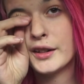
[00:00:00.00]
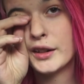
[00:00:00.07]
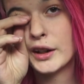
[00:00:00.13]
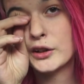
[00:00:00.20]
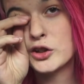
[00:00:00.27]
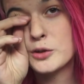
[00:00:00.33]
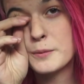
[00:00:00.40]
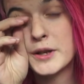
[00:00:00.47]

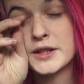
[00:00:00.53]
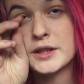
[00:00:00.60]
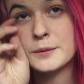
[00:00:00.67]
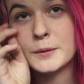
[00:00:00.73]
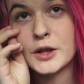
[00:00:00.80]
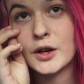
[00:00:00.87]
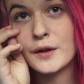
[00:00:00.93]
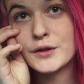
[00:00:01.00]
that just pisses
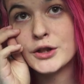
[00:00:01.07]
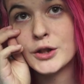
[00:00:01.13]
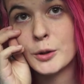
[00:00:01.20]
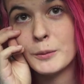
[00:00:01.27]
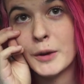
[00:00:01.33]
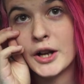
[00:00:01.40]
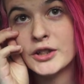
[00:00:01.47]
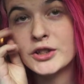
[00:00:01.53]
me off
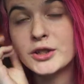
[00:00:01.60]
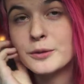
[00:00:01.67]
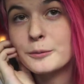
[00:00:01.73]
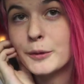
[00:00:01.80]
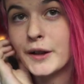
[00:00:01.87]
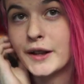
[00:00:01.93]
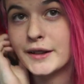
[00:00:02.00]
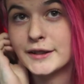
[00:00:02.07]
so much
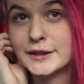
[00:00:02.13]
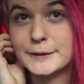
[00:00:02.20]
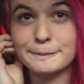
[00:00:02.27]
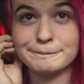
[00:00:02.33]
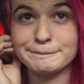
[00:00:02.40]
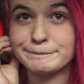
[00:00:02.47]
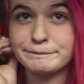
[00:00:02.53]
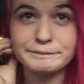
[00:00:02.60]
because
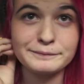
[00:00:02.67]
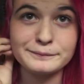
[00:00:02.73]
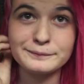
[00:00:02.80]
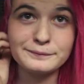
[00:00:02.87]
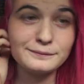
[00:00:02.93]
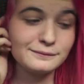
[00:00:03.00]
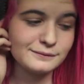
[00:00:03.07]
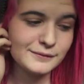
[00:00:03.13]

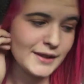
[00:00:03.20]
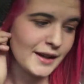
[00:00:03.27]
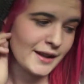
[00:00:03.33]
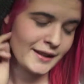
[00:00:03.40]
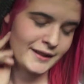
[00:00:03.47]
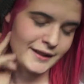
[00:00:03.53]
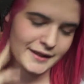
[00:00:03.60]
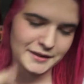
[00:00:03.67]

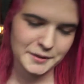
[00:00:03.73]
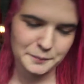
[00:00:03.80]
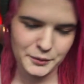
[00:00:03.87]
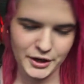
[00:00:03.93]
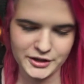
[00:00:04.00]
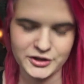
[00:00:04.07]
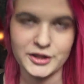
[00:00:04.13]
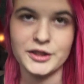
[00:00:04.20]

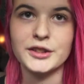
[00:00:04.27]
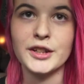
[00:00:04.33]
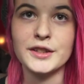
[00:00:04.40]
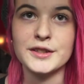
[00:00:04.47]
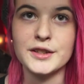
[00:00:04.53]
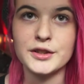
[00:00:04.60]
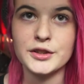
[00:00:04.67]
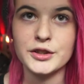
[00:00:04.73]
depression
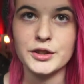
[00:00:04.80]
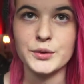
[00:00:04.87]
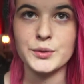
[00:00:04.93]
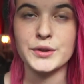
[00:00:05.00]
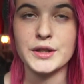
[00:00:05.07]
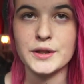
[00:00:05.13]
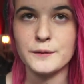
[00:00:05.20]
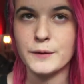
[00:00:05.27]
doesn't
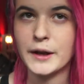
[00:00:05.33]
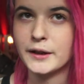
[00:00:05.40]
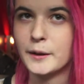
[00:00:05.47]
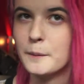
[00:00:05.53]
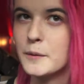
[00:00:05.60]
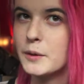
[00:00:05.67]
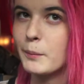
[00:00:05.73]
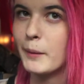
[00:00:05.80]
choose its
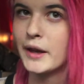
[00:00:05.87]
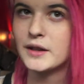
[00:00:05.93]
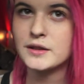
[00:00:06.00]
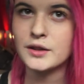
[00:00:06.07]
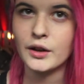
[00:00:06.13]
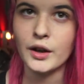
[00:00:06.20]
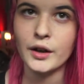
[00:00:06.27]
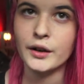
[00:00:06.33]
victims
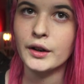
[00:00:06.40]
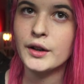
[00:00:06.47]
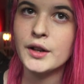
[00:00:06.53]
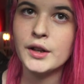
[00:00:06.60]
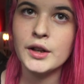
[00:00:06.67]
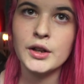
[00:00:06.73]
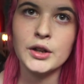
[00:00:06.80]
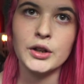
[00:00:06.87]
based on,
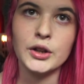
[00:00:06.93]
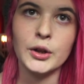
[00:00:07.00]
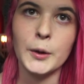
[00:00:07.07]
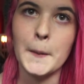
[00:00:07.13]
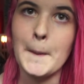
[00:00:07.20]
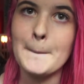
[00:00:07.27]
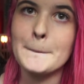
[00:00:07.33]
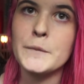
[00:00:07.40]

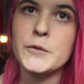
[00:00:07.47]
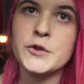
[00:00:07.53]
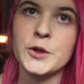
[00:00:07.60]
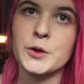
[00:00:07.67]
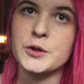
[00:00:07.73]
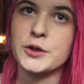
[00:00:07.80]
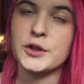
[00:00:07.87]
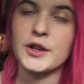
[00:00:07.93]

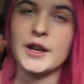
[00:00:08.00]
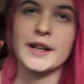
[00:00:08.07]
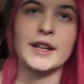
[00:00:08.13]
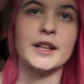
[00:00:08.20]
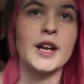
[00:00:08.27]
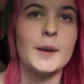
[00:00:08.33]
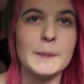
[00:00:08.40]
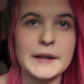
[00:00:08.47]
social or
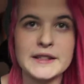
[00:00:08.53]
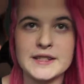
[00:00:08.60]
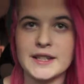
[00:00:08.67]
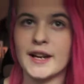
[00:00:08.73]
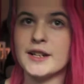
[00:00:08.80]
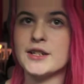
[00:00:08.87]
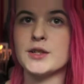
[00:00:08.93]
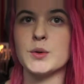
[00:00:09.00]
economic
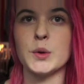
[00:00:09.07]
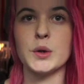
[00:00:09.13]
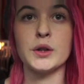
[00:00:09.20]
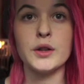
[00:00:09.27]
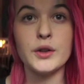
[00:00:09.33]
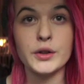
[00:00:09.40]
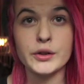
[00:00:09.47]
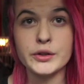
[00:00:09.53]
status or
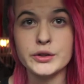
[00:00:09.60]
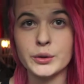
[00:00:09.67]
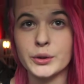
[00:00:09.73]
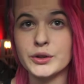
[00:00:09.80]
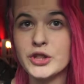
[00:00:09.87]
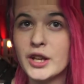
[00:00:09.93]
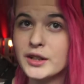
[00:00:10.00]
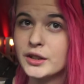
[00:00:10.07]
looks or
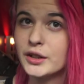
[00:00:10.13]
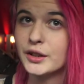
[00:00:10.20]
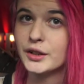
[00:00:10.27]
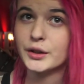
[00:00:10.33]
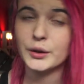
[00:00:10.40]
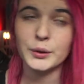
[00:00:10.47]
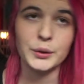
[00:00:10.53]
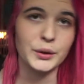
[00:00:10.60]

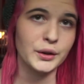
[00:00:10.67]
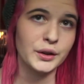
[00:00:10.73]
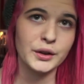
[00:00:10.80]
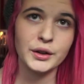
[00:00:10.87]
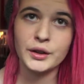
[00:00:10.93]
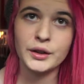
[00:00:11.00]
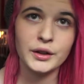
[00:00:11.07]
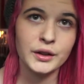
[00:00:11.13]
gender or,
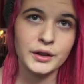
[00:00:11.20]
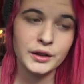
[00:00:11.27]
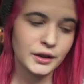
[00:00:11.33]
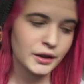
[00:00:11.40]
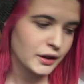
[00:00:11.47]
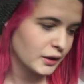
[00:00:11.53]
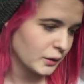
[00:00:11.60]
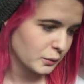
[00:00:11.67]

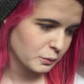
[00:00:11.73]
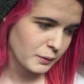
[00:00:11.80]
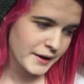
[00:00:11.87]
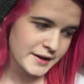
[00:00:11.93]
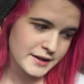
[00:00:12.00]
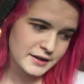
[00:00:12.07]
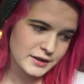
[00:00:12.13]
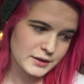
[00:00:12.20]

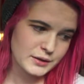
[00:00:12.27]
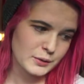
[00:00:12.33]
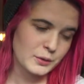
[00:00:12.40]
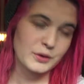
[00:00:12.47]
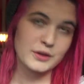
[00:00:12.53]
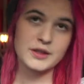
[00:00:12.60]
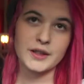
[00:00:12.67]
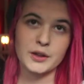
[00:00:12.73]
race
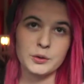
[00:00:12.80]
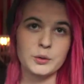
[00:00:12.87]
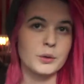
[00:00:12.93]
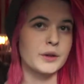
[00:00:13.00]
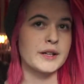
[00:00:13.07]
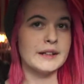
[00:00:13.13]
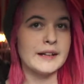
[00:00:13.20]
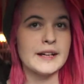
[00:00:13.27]
or sexual
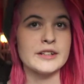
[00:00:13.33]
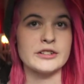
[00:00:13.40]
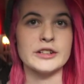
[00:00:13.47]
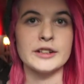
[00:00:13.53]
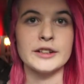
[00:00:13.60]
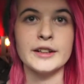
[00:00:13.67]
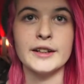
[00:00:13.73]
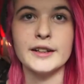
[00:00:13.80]

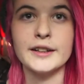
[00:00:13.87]
orientation.